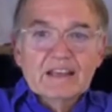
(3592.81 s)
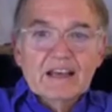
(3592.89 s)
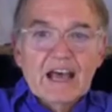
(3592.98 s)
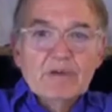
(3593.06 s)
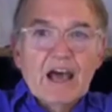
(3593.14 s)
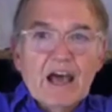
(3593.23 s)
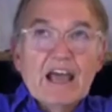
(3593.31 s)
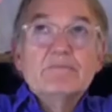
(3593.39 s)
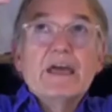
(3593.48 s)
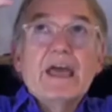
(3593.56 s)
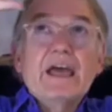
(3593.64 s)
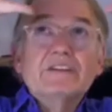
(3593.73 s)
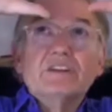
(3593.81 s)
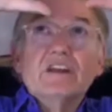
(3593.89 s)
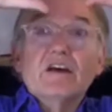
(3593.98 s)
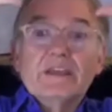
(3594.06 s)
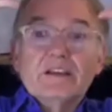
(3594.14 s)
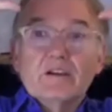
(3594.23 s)
I imagine
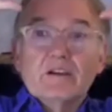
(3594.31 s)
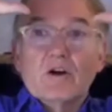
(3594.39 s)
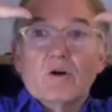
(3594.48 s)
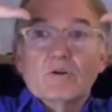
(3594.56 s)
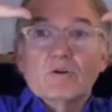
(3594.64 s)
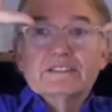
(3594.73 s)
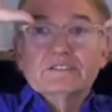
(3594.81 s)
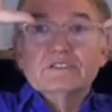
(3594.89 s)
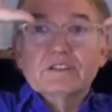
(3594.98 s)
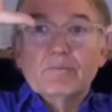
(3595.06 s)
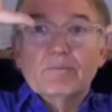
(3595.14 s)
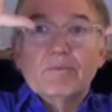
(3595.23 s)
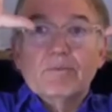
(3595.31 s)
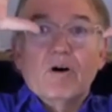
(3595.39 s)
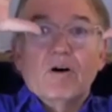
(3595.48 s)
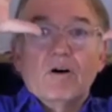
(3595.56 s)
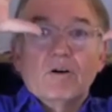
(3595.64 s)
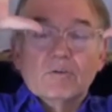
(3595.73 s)
a big golden
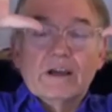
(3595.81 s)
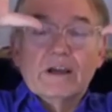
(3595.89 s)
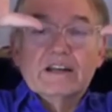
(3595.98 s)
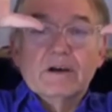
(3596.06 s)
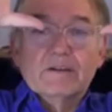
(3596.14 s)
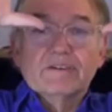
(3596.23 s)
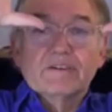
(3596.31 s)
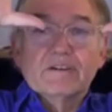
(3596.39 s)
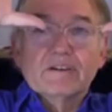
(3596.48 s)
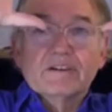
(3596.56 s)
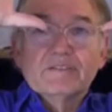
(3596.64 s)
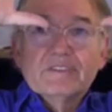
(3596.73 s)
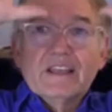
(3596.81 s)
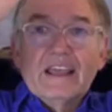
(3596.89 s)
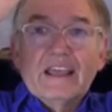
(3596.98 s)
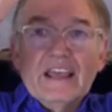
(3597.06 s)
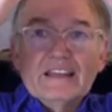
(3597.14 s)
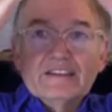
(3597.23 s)
ball right above her
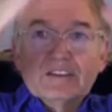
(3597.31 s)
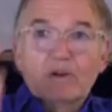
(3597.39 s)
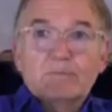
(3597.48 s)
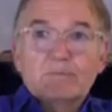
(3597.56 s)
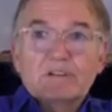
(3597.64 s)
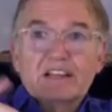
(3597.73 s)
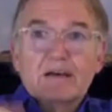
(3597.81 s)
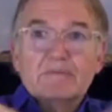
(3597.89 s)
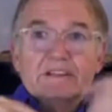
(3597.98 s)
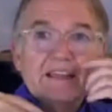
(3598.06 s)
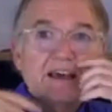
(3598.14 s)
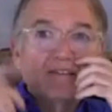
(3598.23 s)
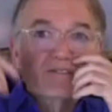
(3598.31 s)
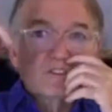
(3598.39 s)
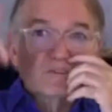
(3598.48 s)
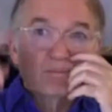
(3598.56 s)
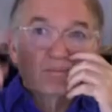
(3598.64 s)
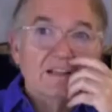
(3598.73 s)
and this ribbon coming down
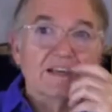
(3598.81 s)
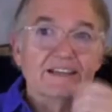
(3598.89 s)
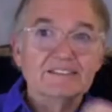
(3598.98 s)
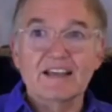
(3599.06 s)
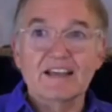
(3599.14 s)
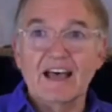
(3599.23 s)
first place.